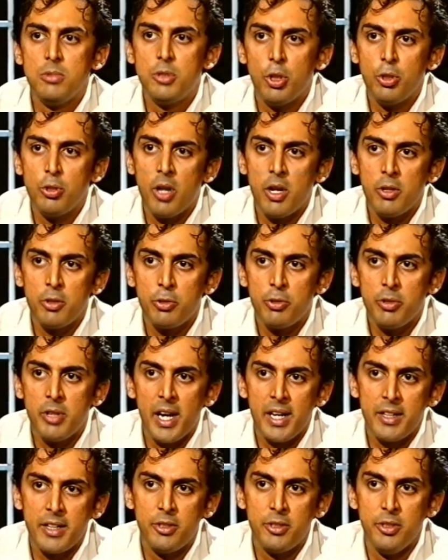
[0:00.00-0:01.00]
don't know how to
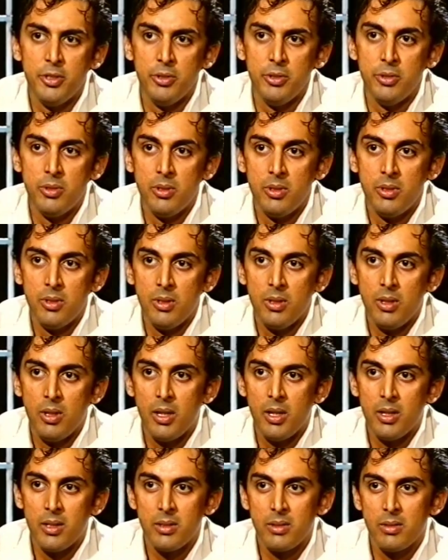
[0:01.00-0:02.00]
react to you.
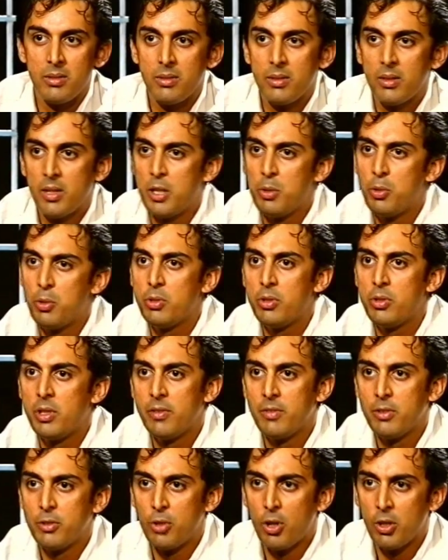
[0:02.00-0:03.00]
And I don't want to
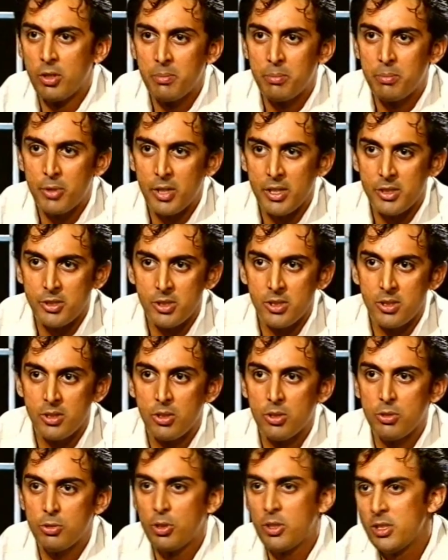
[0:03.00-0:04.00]
give a wrong
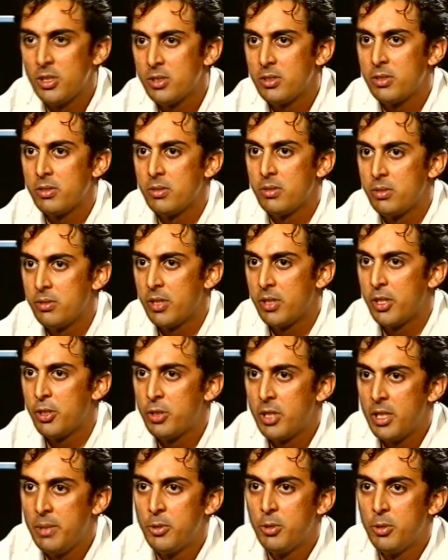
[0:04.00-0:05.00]
impression, or so I just tend
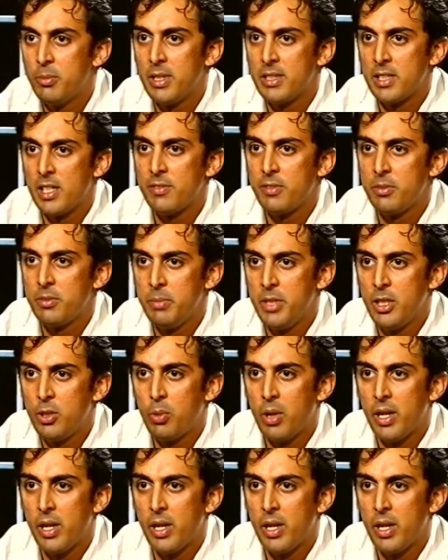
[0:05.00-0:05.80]
to keep to myself and be